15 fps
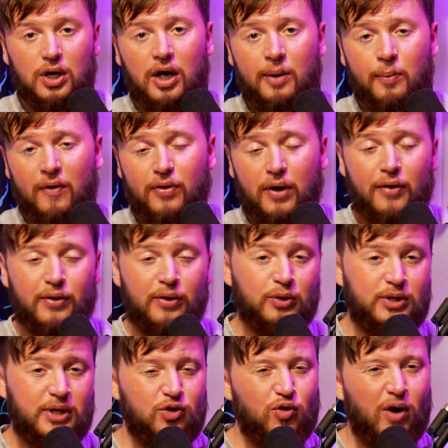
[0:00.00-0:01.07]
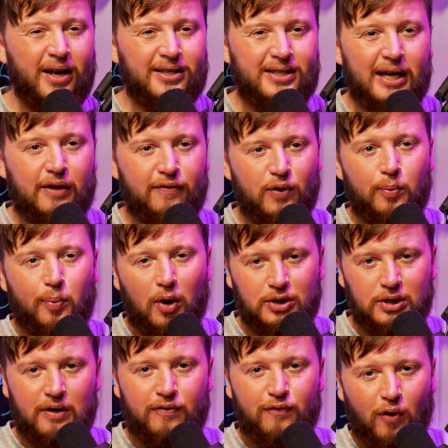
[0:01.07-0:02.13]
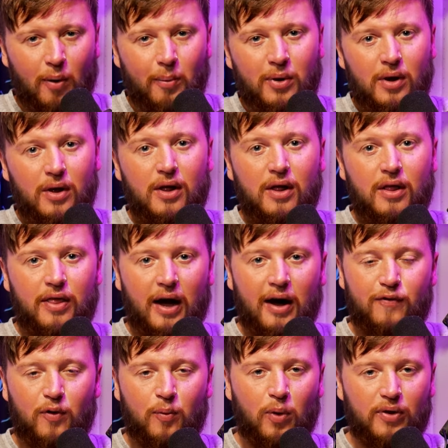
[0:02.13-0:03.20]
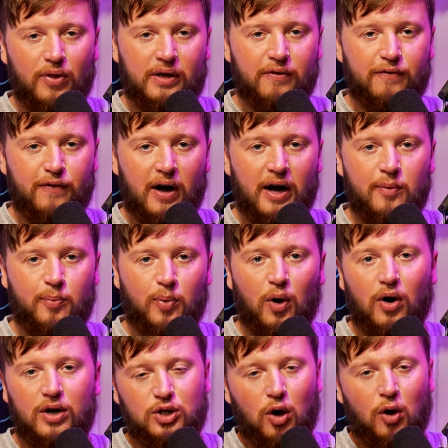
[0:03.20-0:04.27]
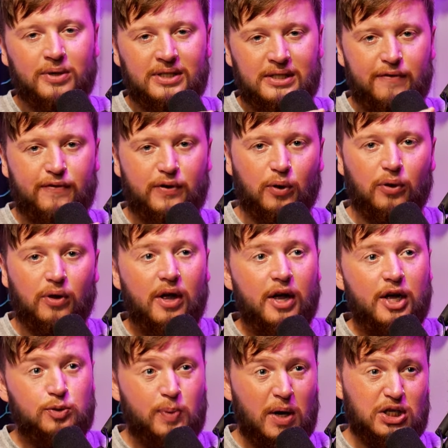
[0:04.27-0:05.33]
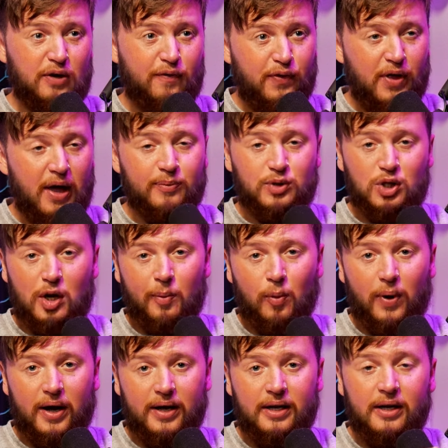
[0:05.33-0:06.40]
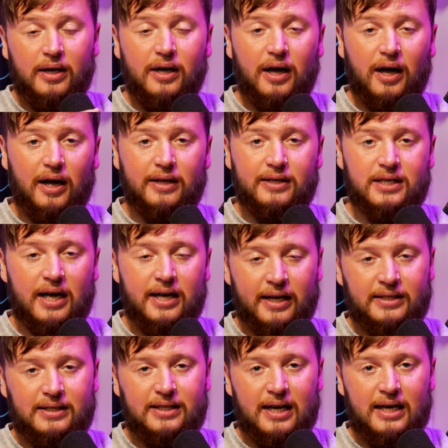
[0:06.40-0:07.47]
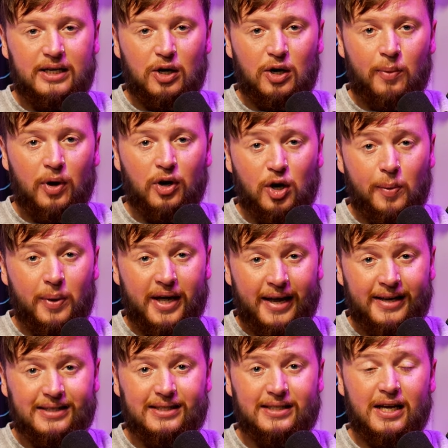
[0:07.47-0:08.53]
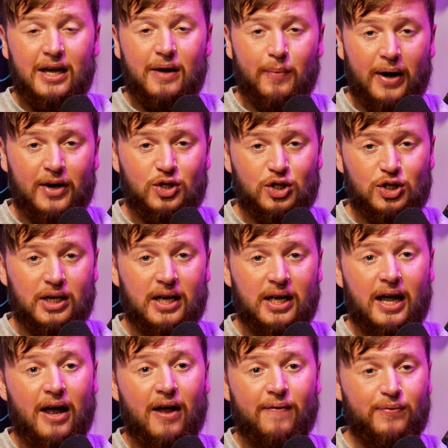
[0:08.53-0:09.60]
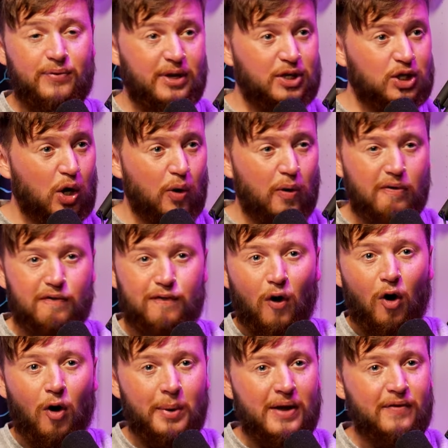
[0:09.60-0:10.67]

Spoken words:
I think they'll try and take a few positives from that, from what they can find. But it's always difficult, especially for them to come away to Etihad Stadium and come against Manchester City at this current form.